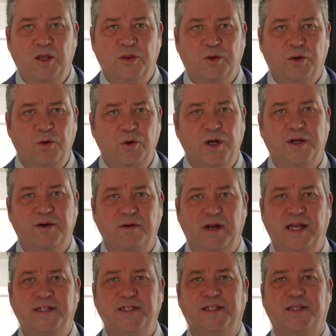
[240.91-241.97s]
The court
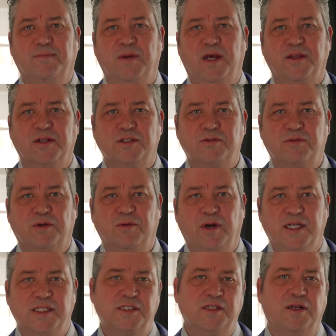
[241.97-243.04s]
granted the mother's
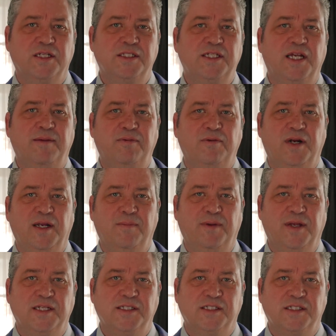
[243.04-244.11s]
request on a temporary
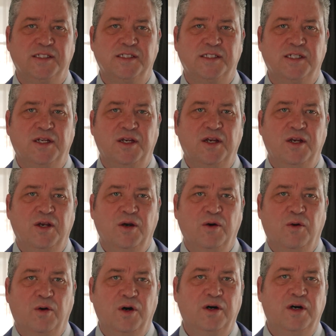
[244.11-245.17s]
basis,
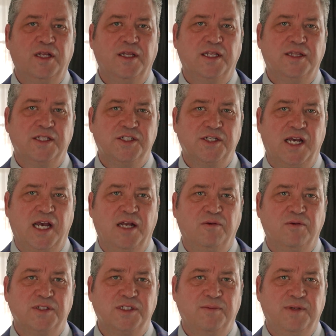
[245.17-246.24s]
ordering that the child
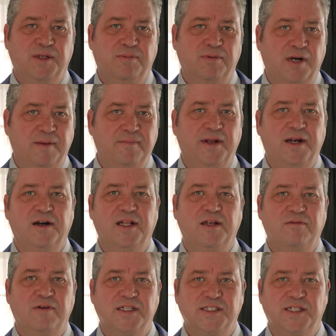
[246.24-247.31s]
was to be primarily
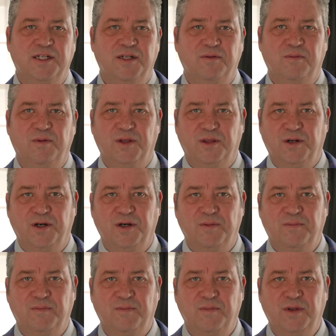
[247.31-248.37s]
resident with her.
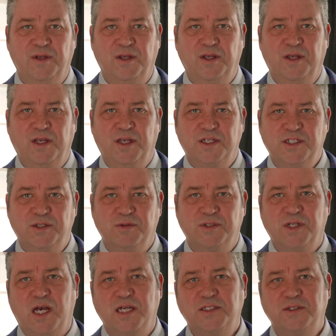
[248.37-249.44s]
She was
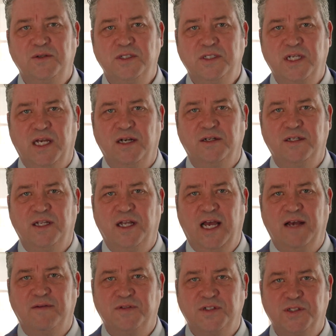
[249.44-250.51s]
also entitled to
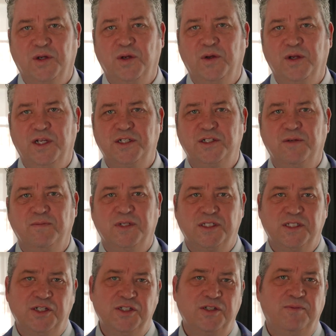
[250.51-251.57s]
have sole interim
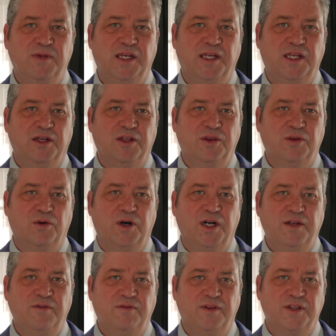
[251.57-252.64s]
decision-making
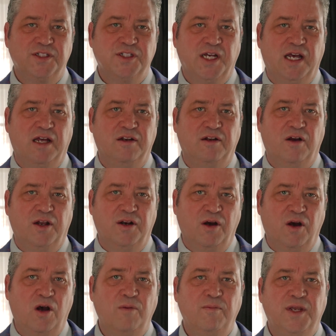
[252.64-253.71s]
authority for the child on
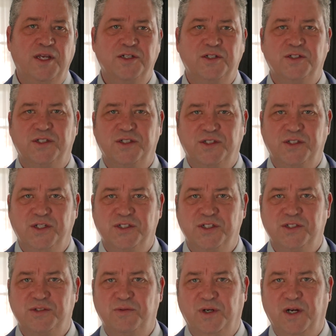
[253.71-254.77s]
all major
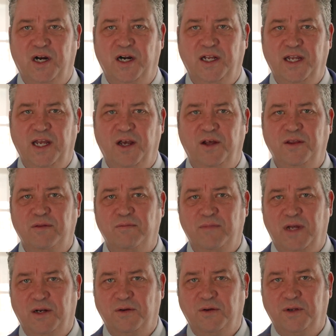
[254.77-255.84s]
decisions regarding health,
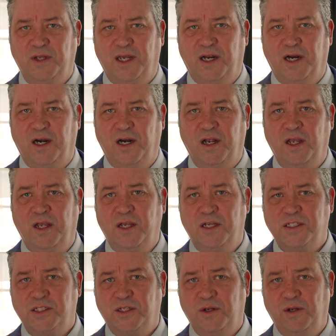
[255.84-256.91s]
medical care,
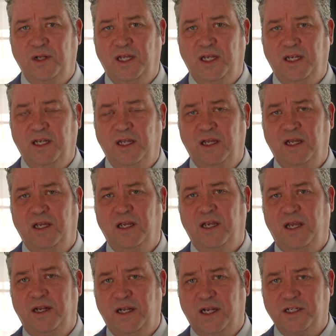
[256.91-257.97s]
schooling,
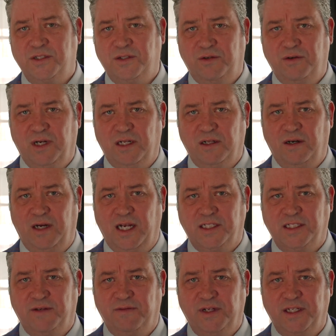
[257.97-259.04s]
and extracurricular
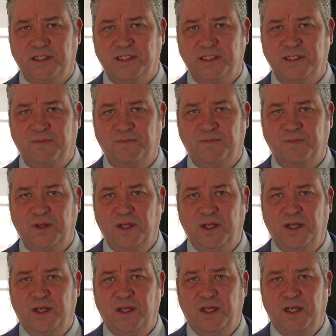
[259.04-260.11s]
activities.
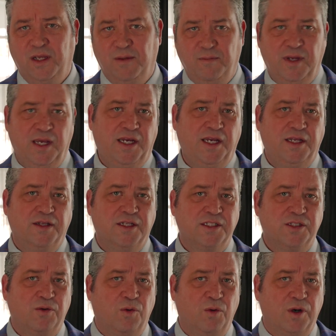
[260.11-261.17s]
In making
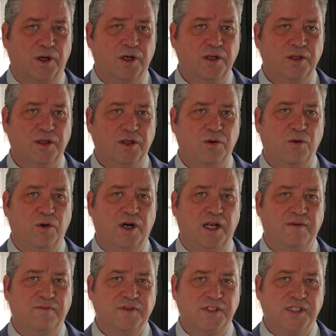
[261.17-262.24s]
this order, the court
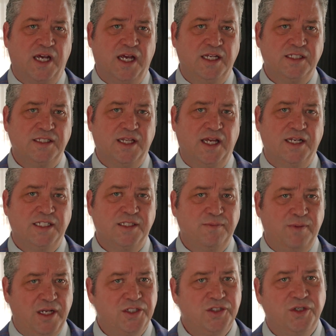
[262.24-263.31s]
emphasized that,
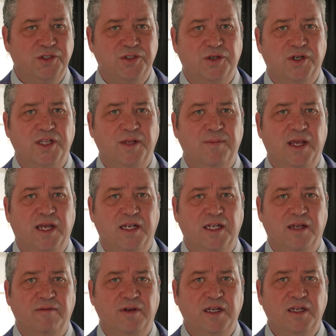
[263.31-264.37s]
especially during the
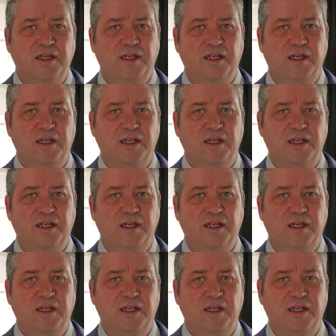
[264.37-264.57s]
pandemic,